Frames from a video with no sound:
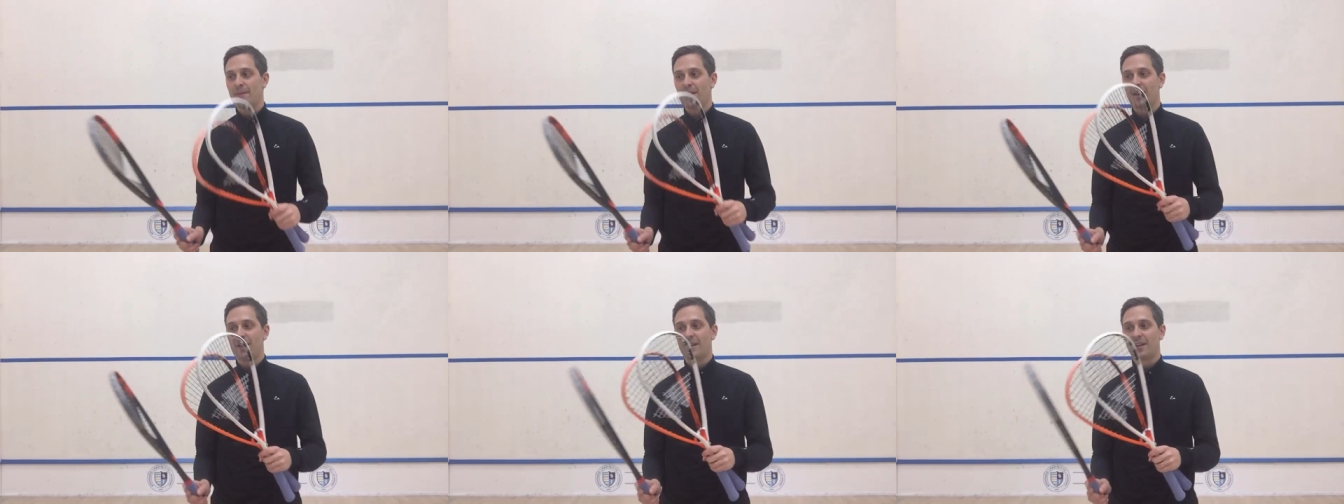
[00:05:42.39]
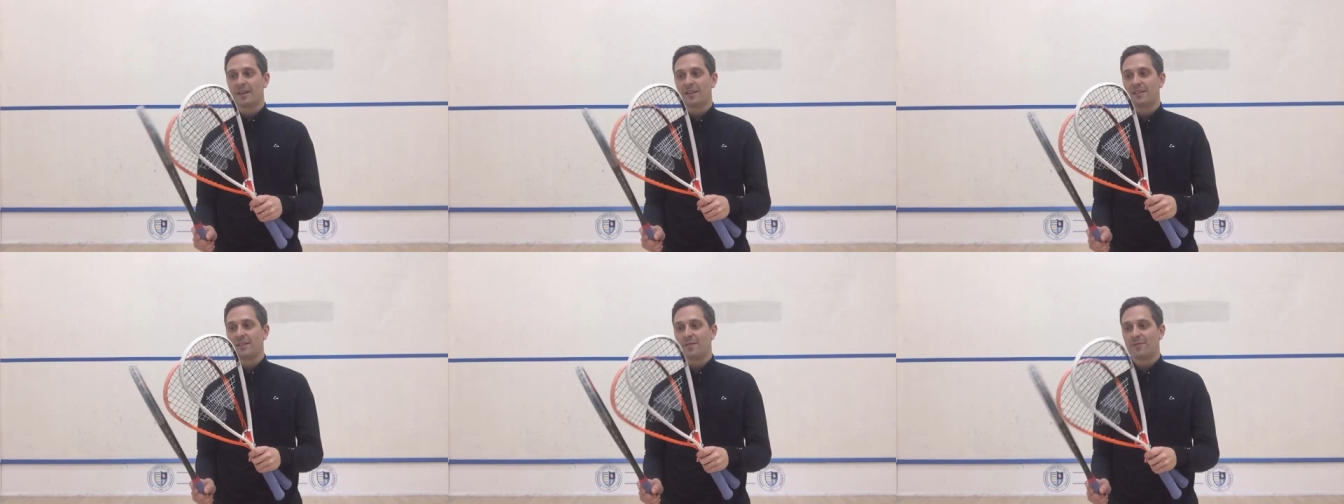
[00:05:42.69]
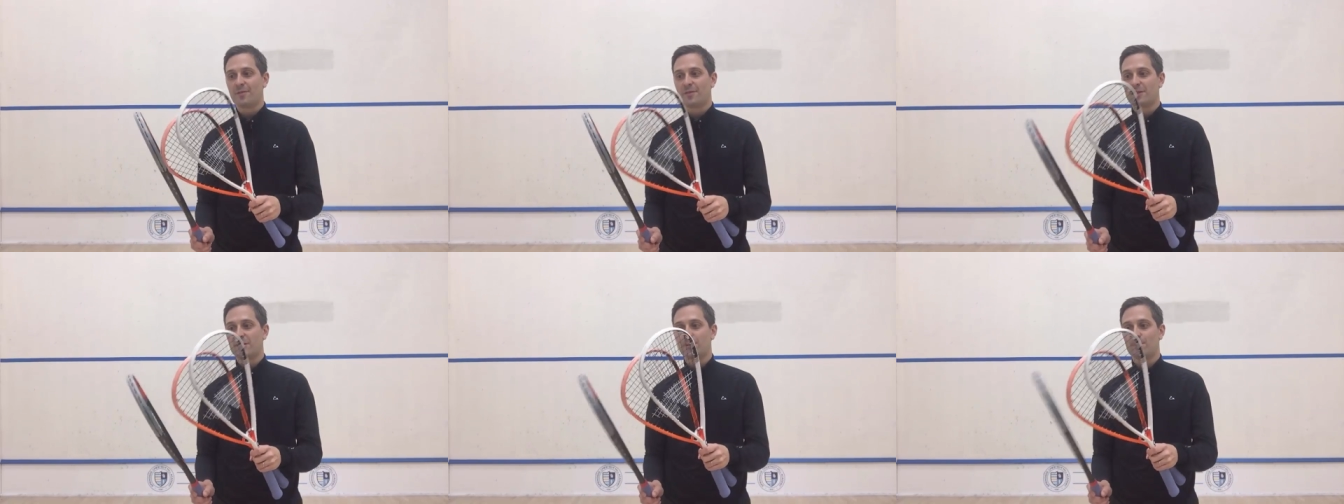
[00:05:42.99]
hitting a
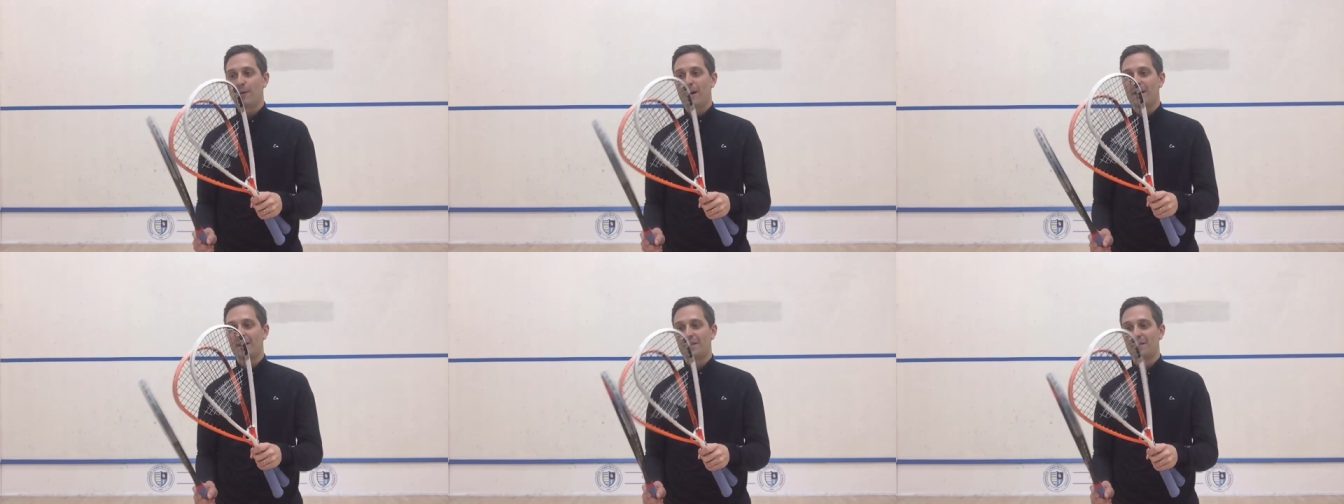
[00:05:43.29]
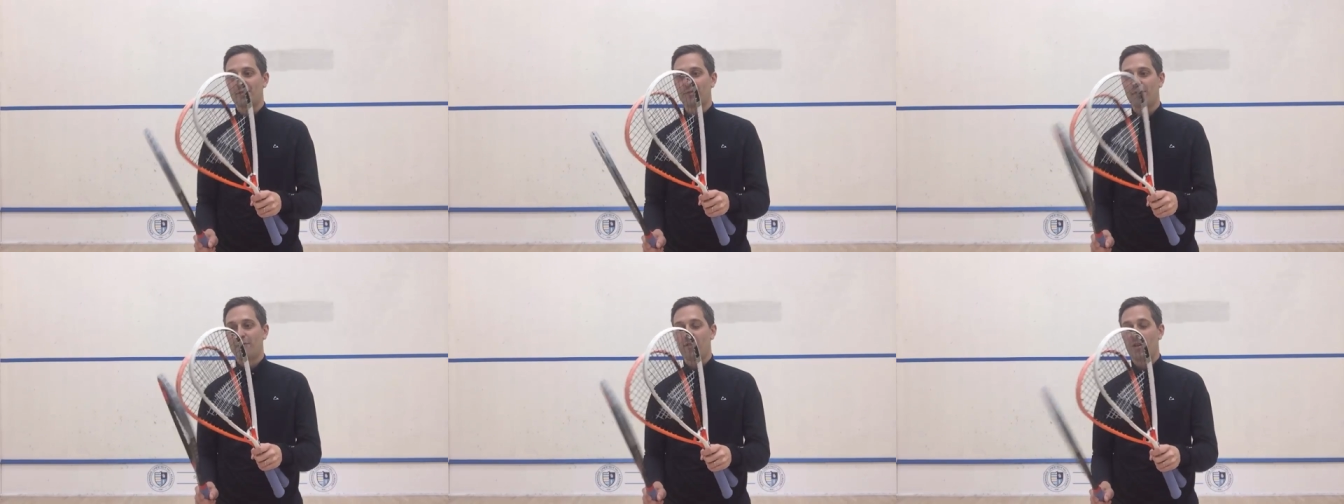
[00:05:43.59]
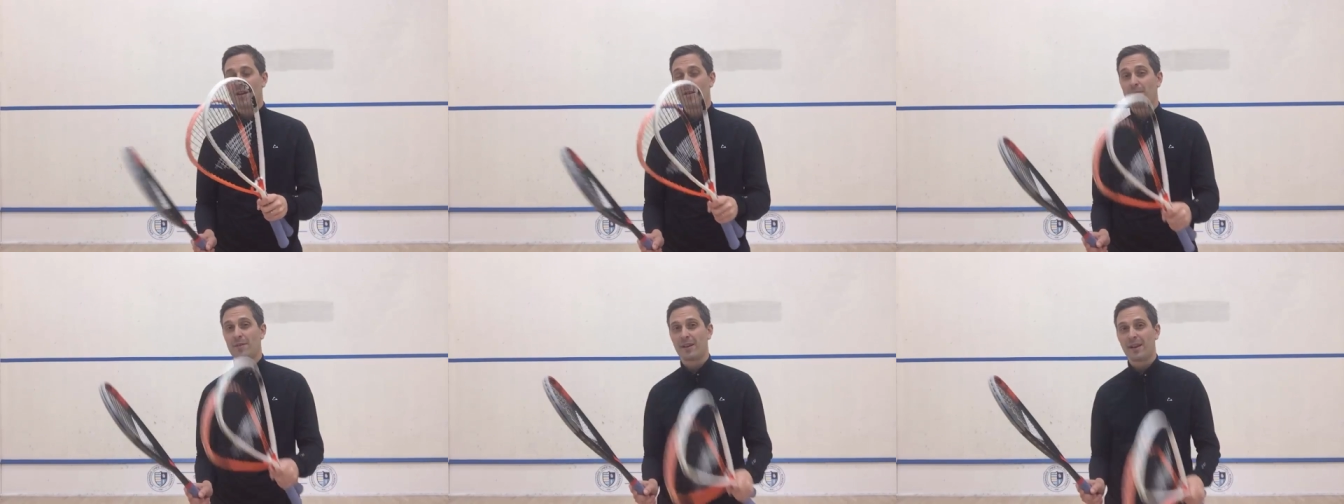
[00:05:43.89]
different spot on the
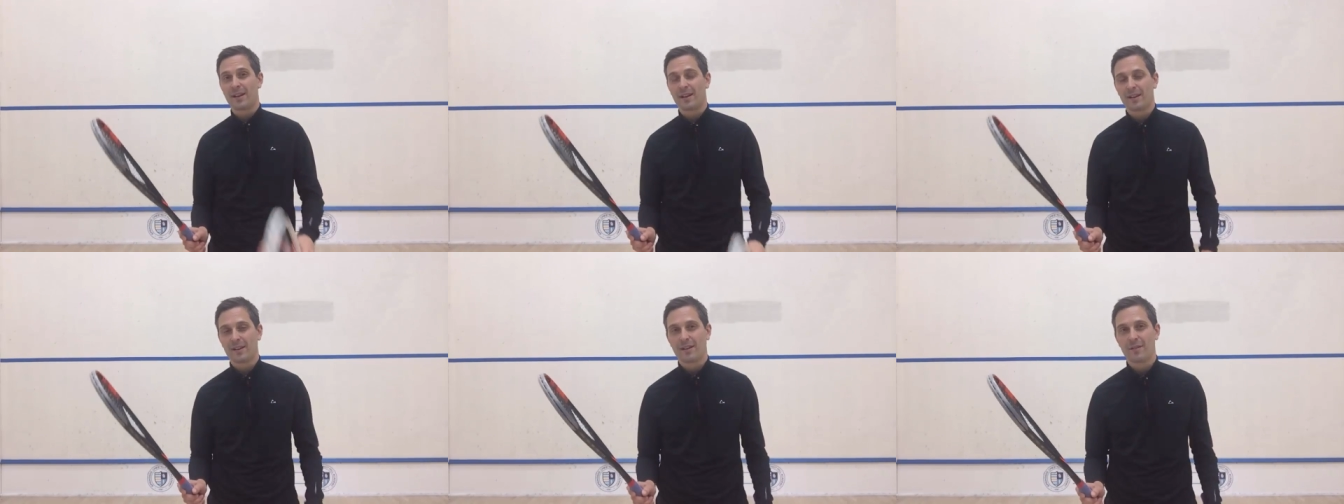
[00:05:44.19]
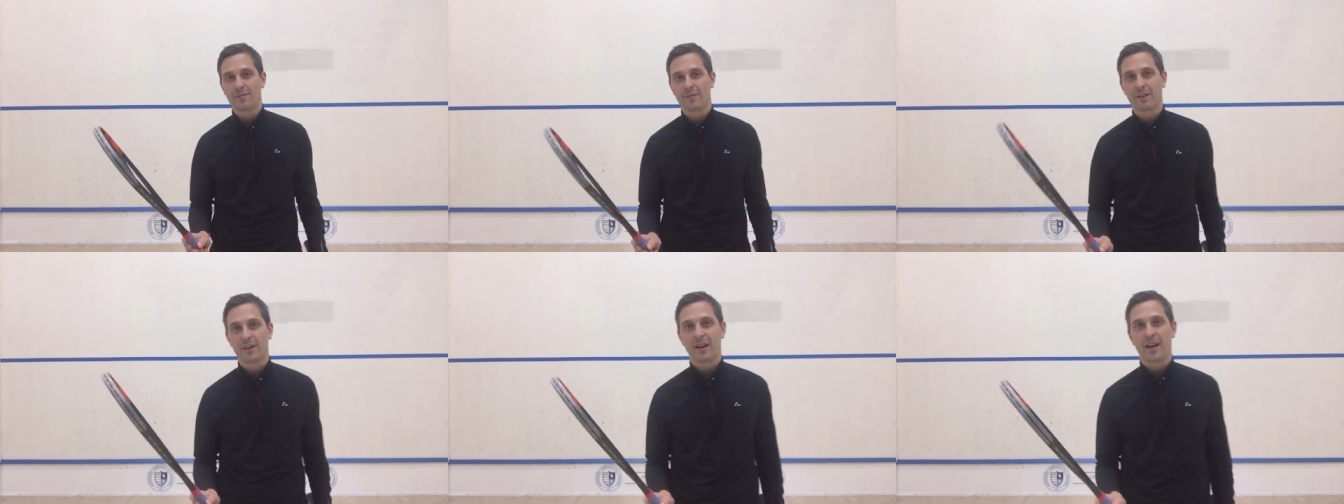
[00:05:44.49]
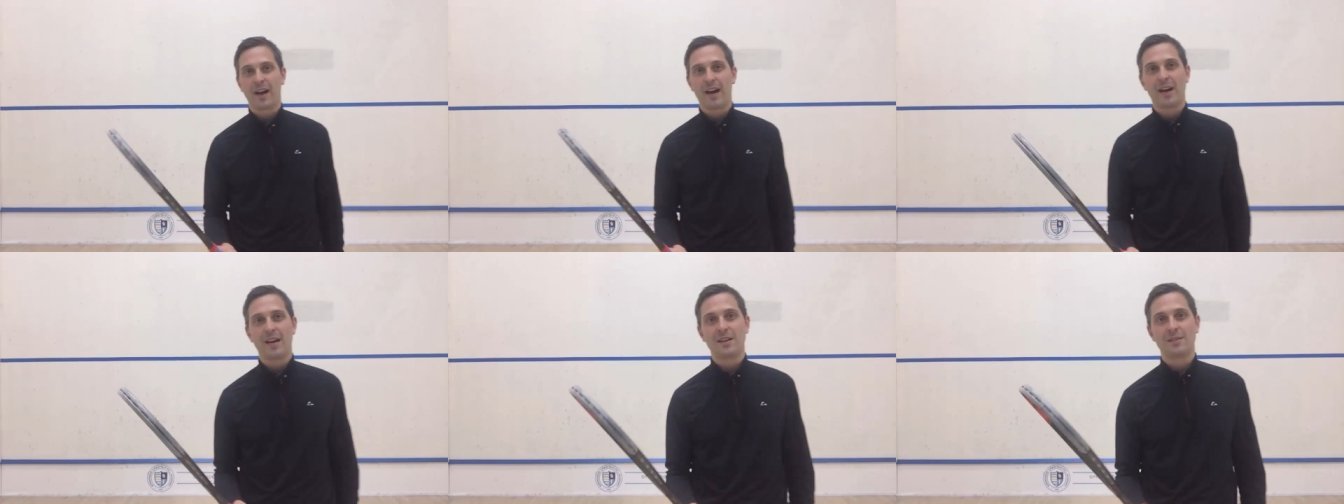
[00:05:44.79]
frame and getting a different
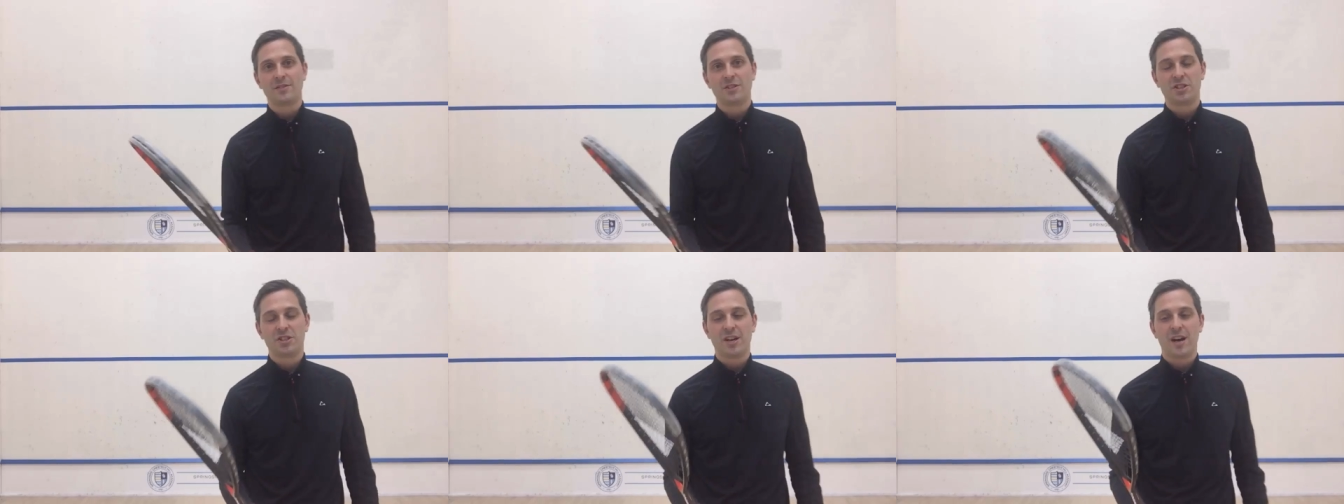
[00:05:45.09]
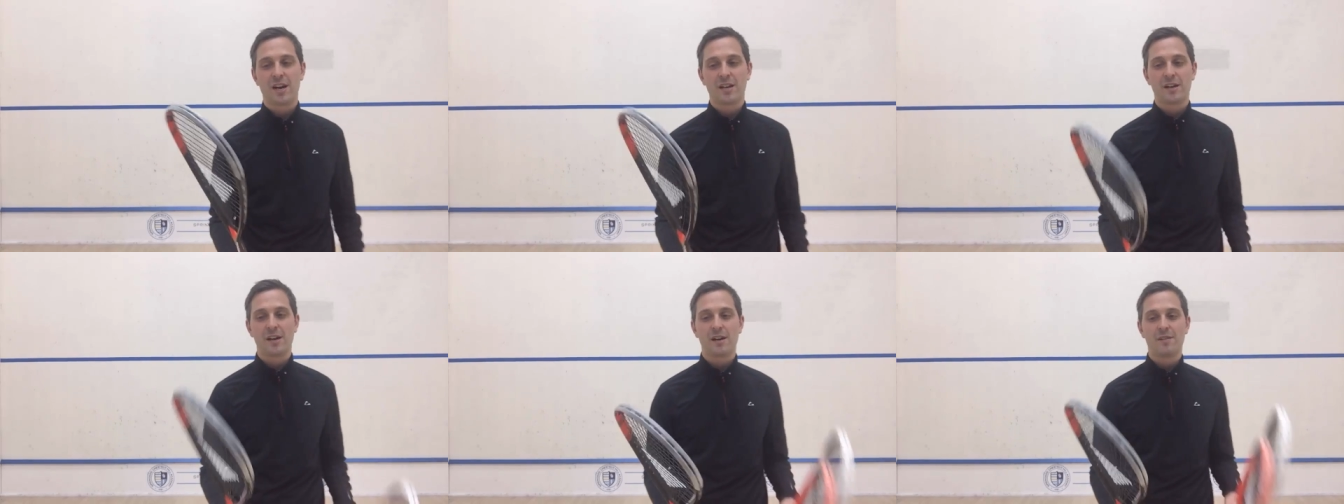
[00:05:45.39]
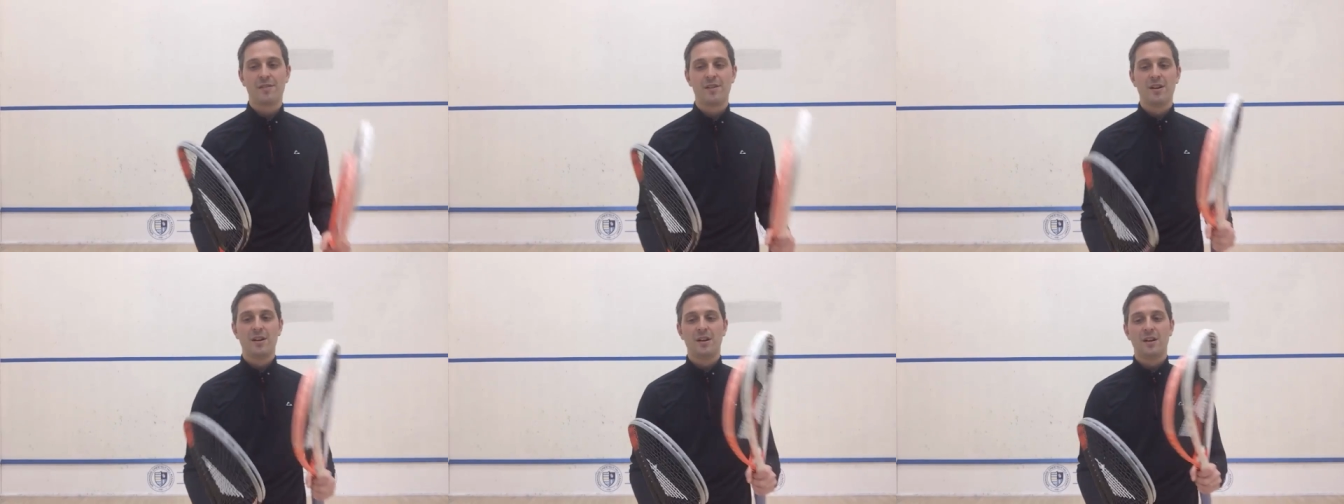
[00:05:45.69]
kind of shot off,